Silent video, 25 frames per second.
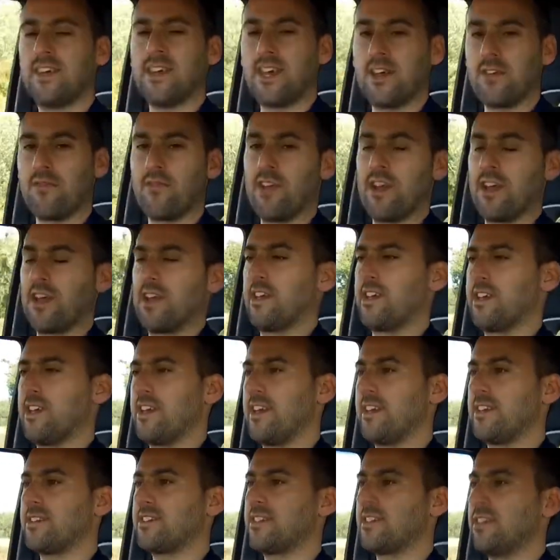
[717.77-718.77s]
It really
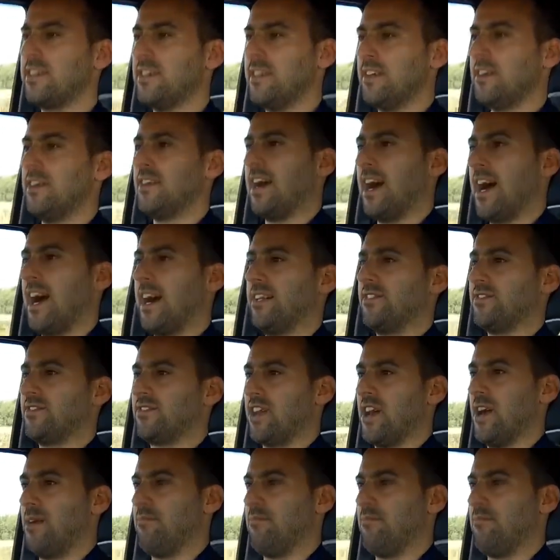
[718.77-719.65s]
is, and